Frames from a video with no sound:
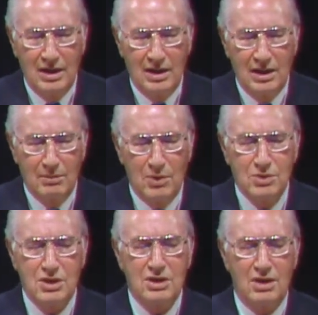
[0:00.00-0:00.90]
and
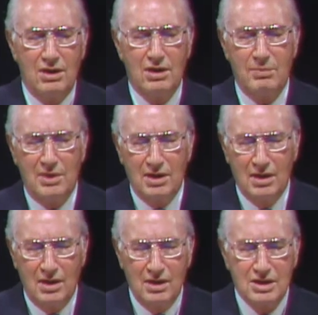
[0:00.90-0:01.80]
Moses called upon
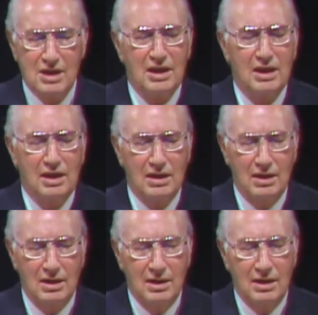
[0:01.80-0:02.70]
God, saying,
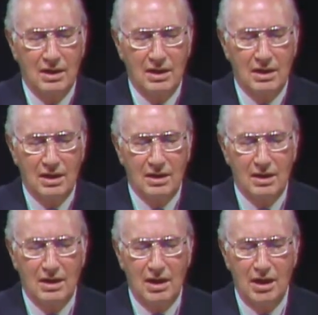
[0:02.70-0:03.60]
"In the
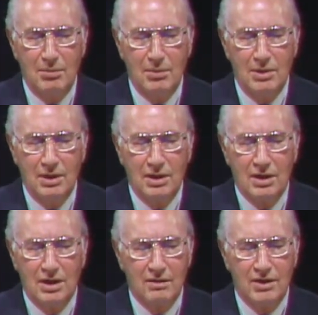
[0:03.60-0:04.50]
name
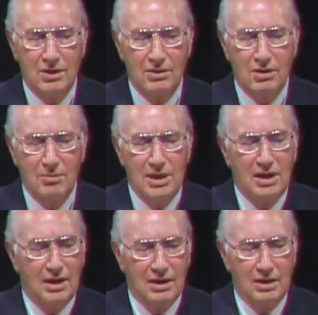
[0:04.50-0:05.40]
of the only
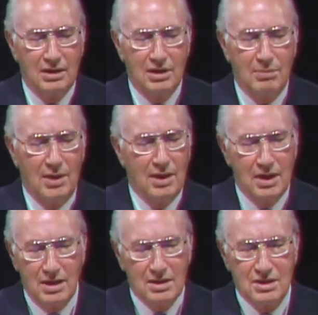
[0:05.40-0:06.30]
begotten, depart
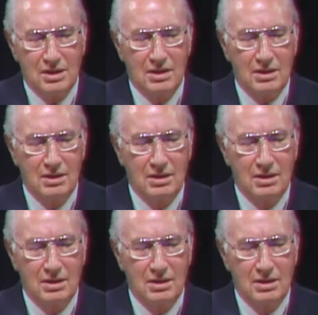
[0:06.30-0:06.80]
hence, Satan."